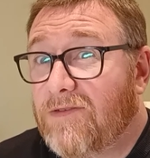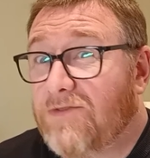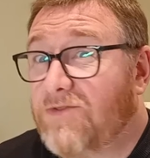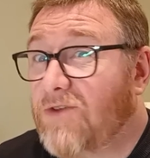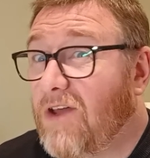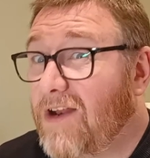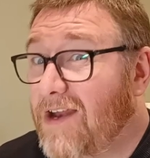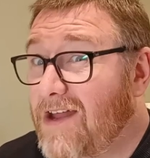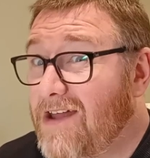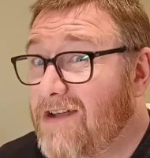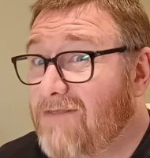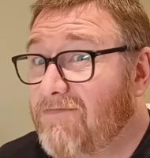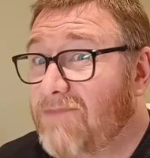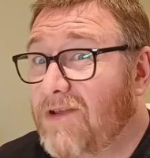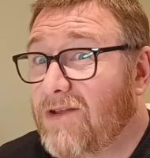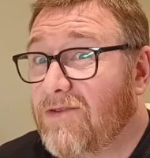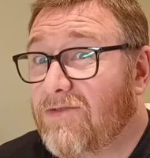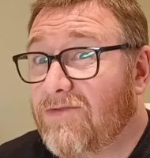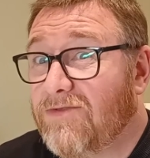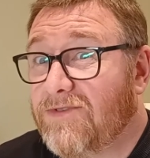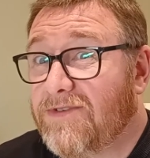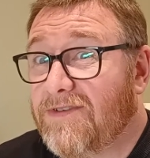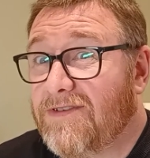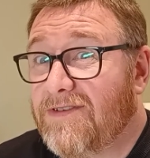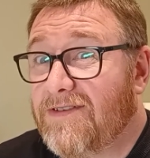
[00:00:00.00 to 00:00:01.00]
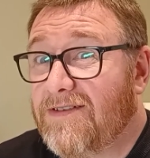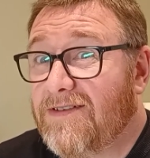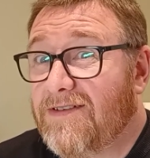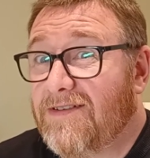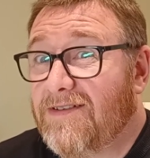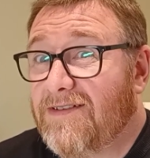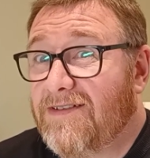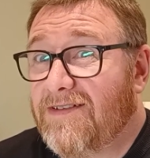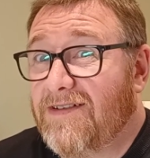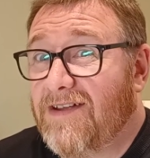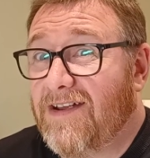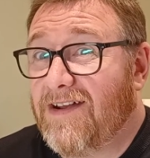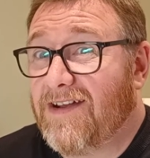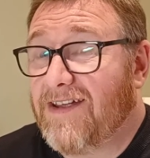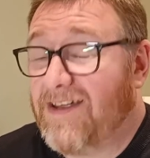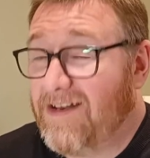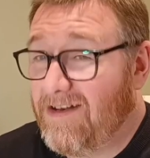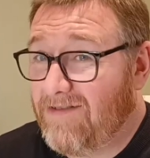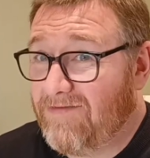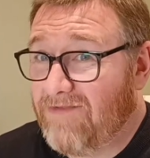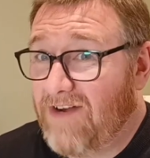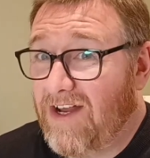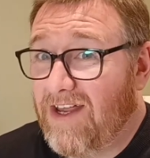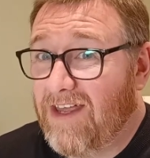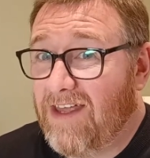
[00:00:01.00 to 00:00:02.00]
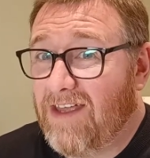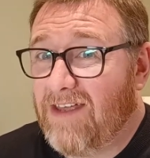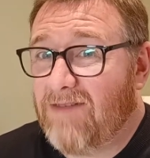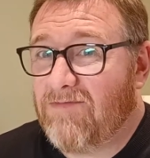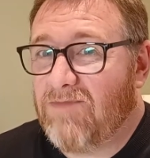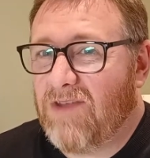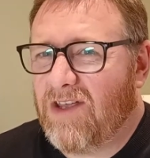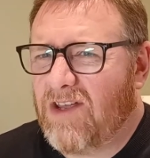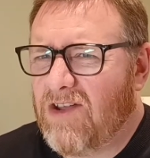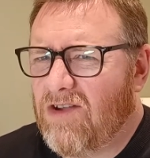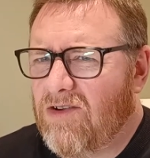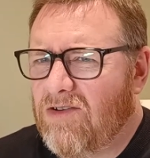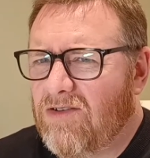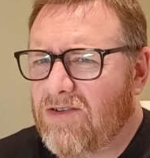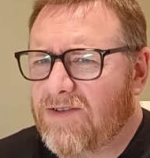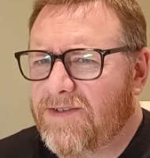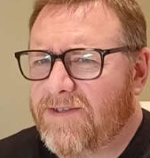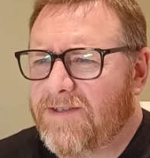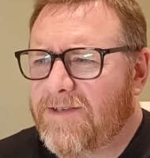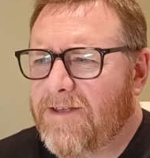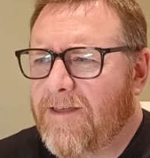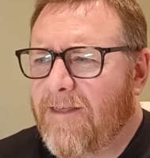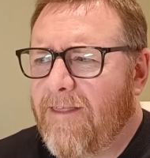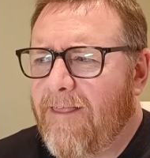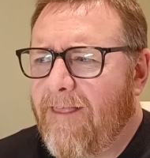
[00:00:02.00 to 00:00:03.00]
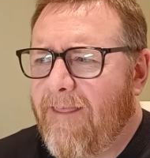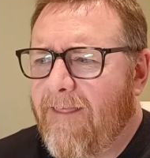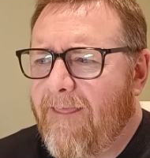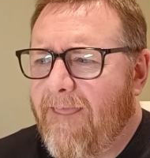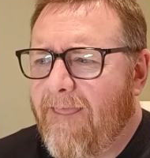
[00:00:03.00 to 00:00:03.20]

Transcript: So alarm bells are kind of ringing because